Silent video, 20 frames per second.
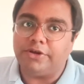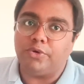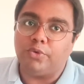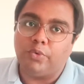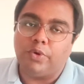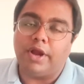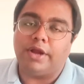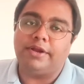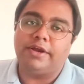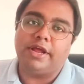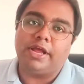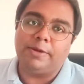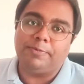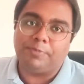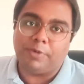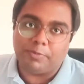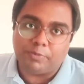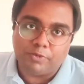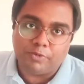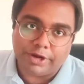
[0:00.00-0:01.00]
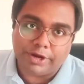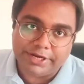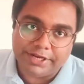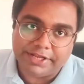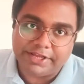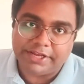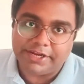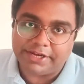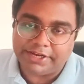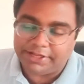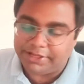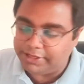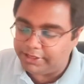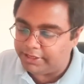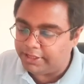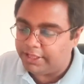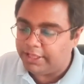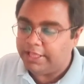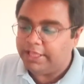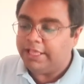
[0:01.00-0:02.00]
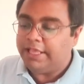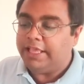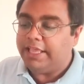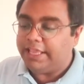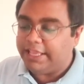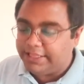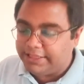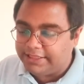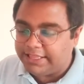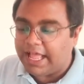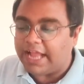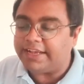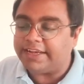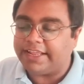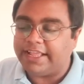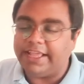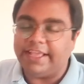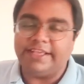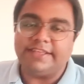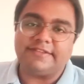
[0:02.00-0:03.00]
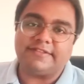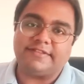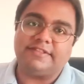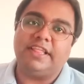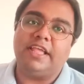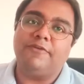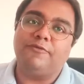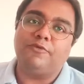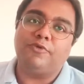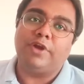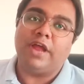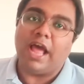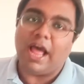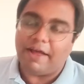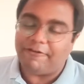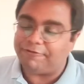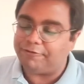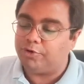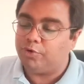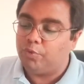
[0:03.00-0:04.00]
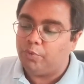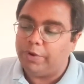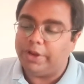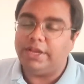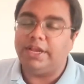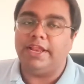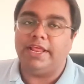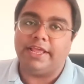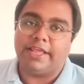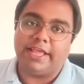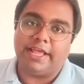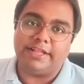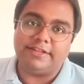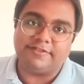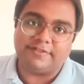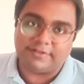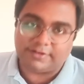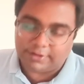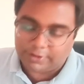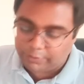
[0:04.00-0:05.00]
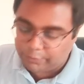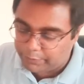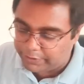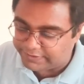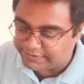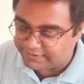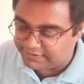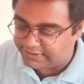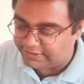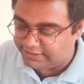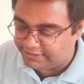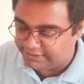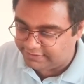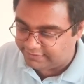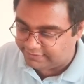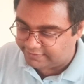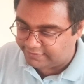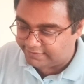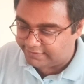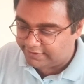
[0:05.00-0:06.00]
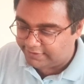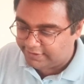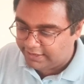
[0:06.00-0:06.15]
Uganda and Papua New Guinea, in that case, they would have to win against West Indies.